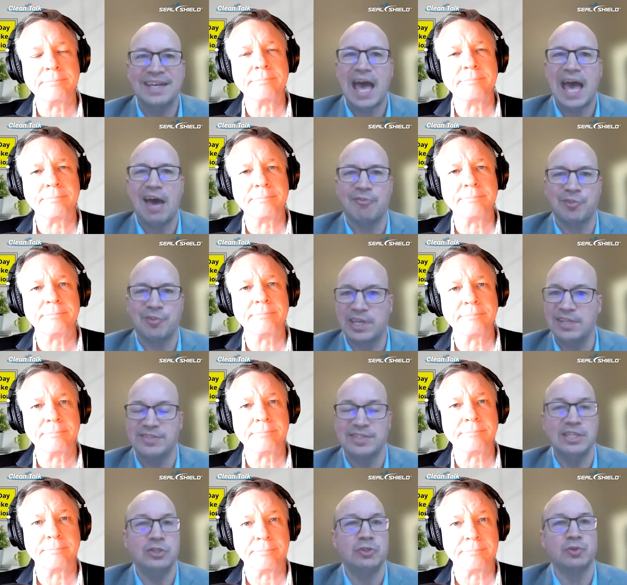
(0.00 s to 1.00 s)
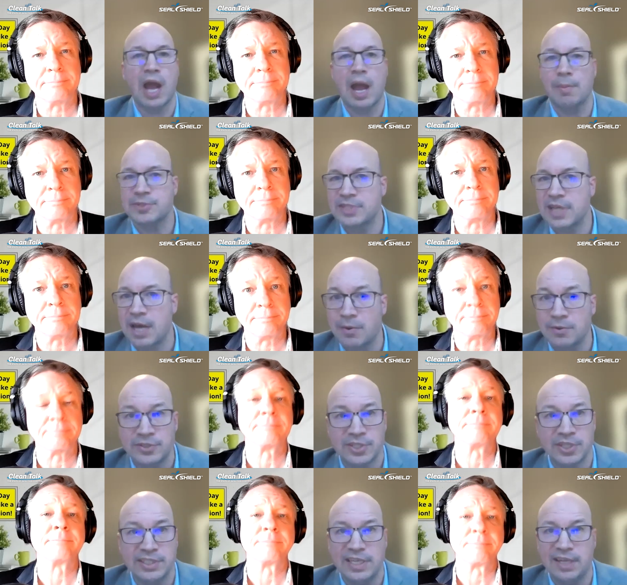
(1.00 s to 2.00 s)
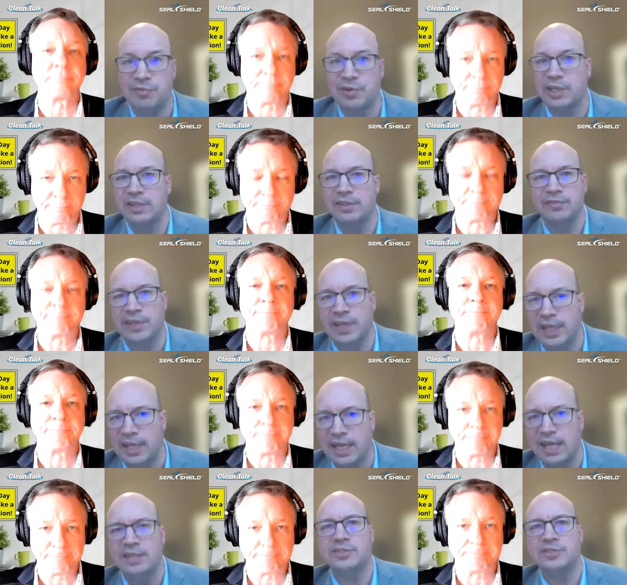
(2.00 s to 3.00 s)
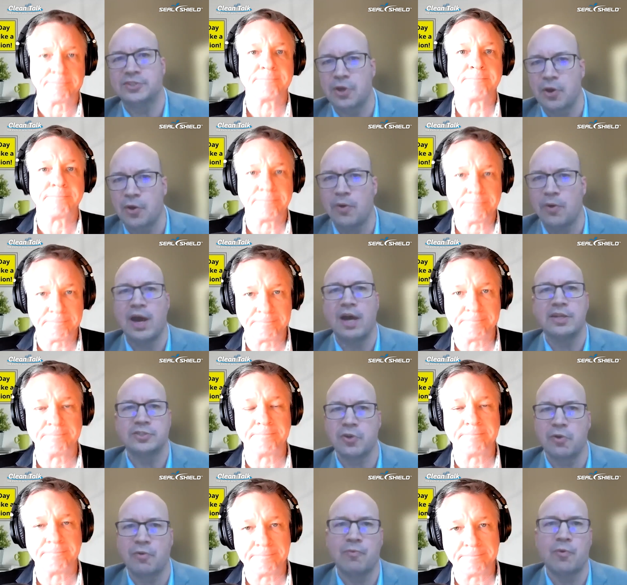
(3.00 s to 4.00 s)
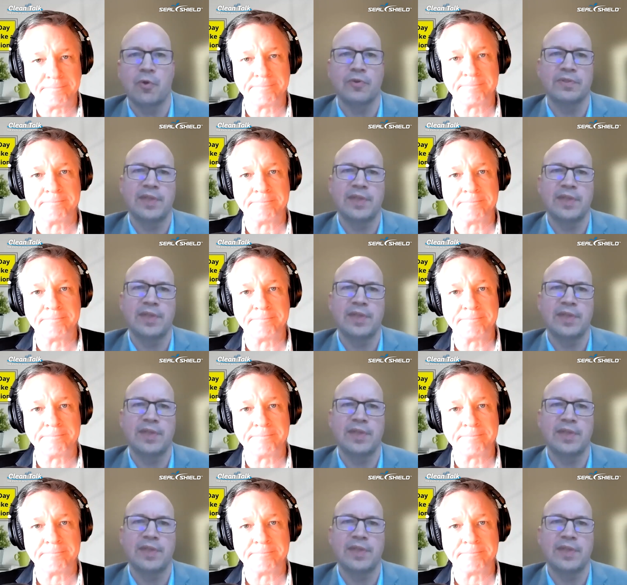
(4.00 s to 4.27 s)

Speaker 1: efficacy drops down significantly, and so on and so forth.